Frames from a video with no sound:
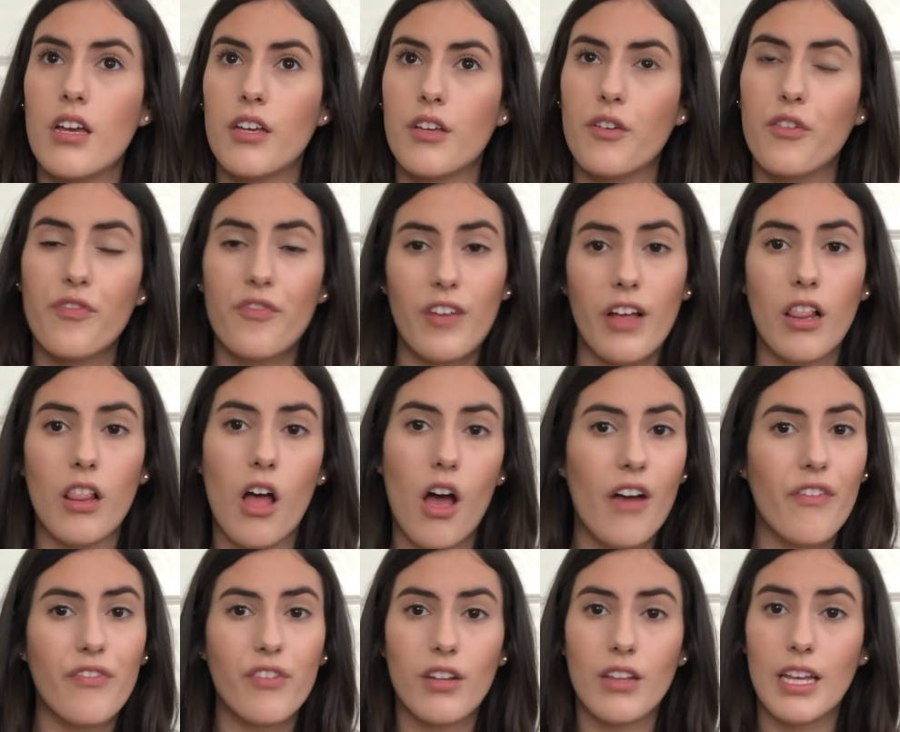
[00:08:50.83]
you fell
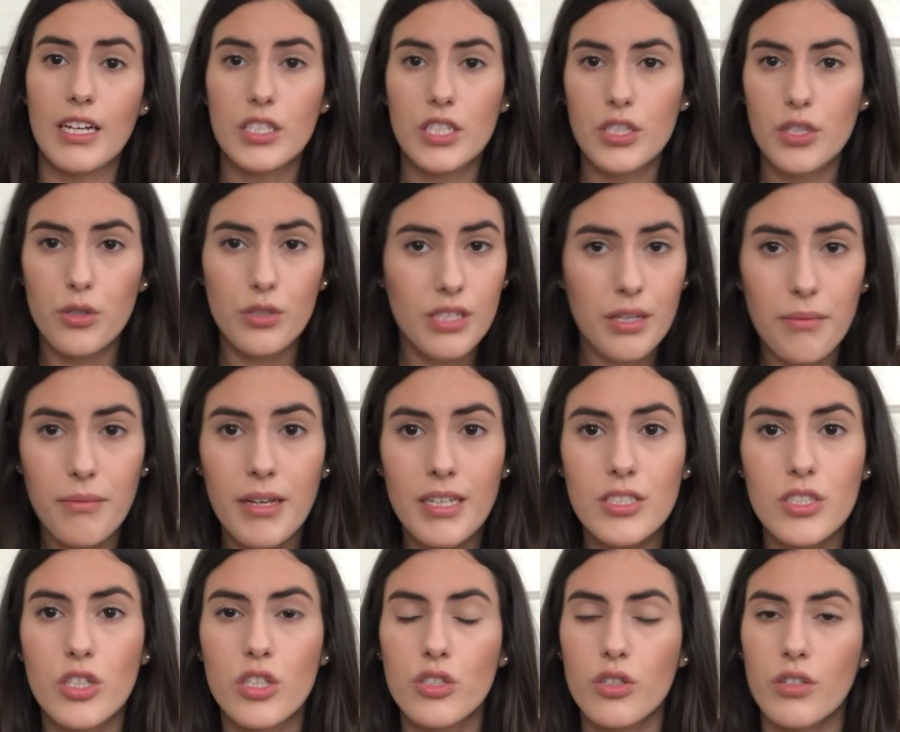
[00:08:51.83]
off for like 2
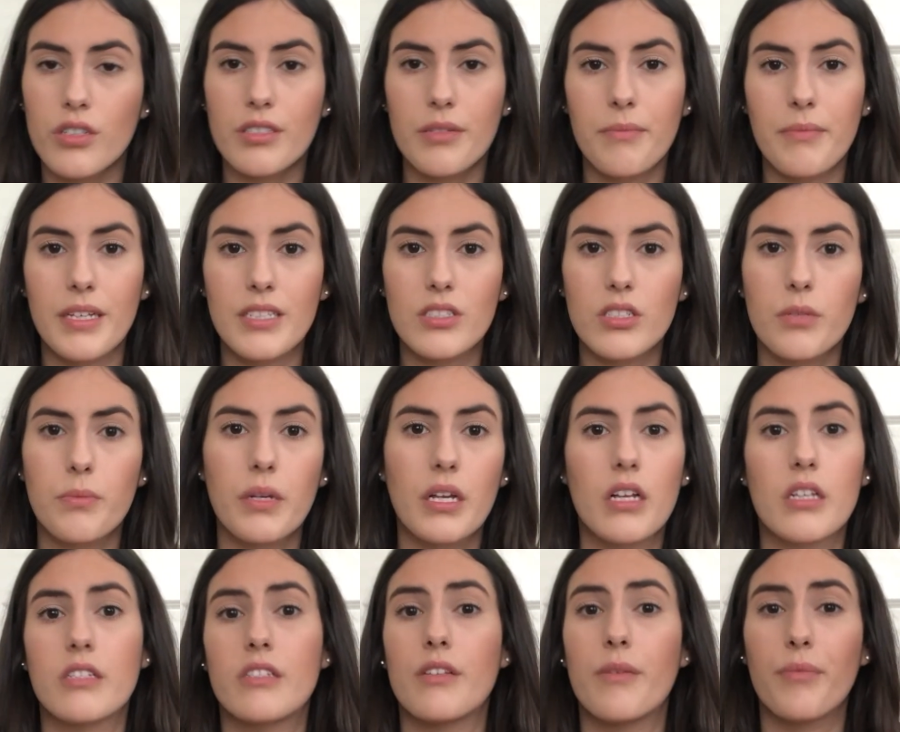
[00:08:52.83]
semesters or a semester
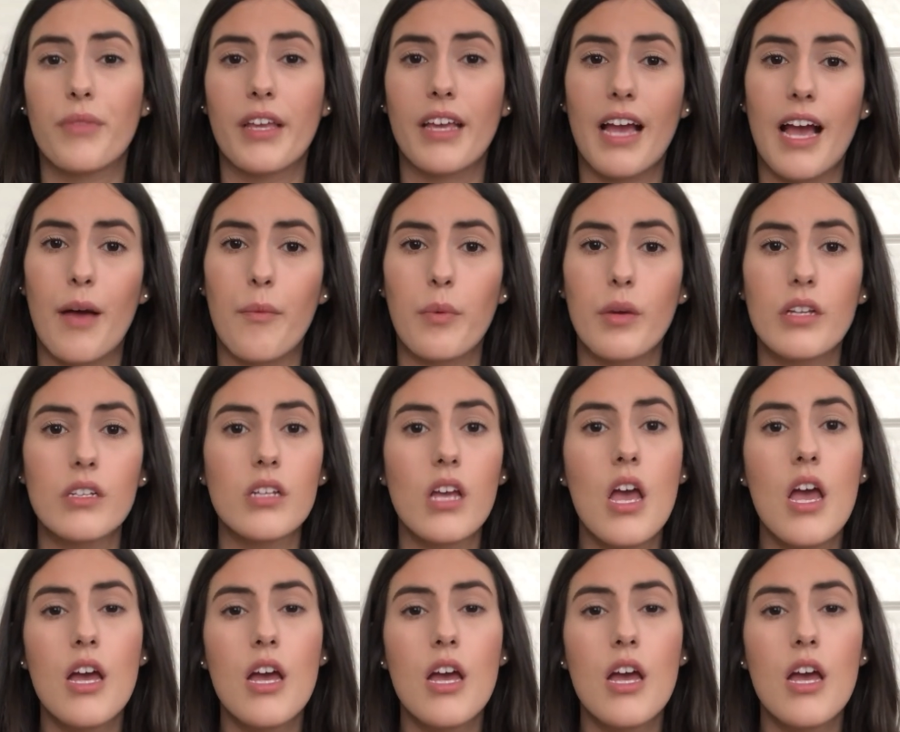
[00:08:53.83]
because something happened,